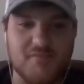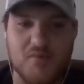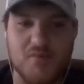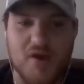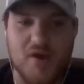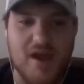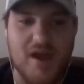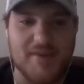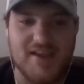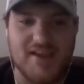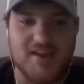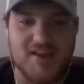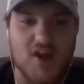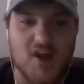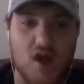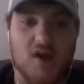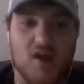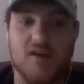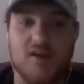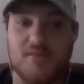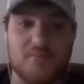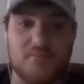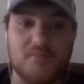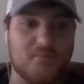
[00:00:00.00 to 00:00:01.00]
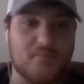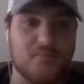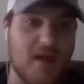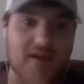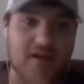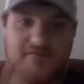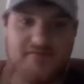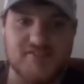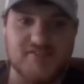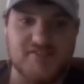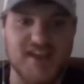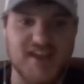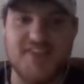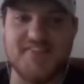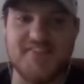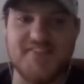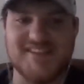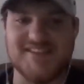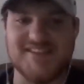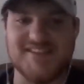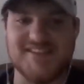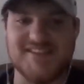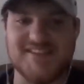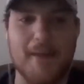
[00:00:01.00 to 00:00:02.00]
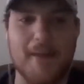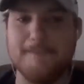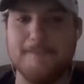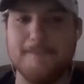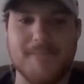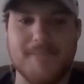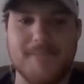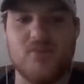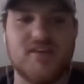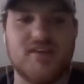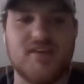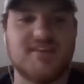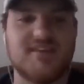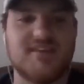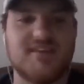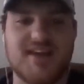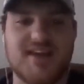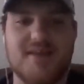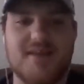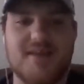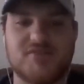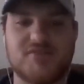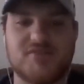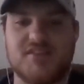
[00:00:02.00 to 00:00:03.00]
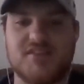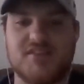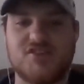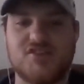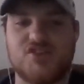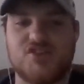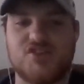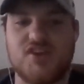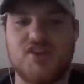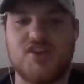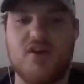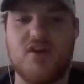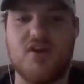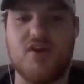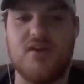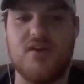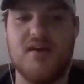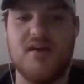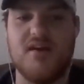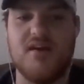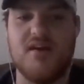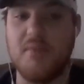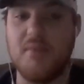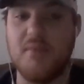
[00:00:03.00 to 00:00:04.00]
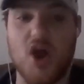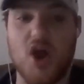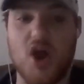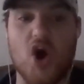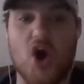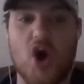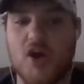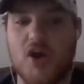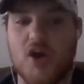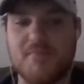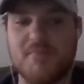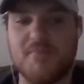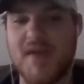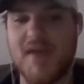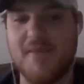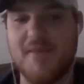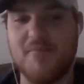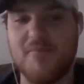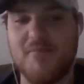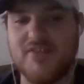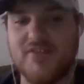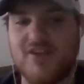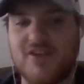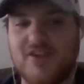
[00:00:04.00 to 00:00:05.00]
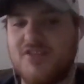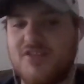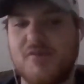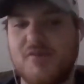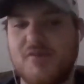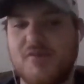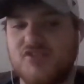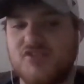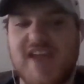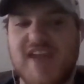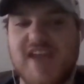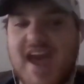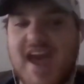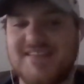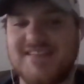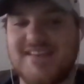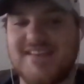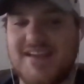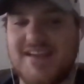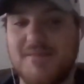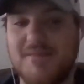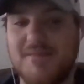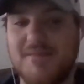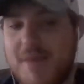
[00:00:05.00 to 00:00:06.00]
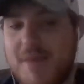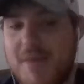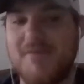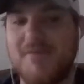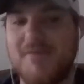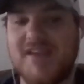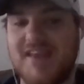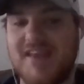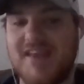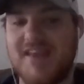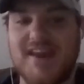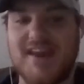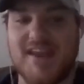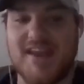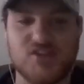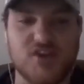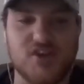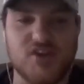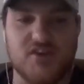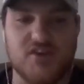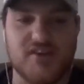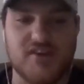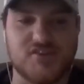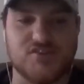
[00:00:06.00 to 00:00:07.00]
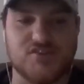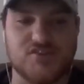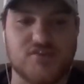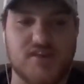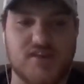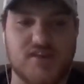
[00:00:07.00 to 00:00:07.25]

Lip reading: I mean, I've said this a million times on this show, but on paper, they're the most stacked team maybe in NHL history.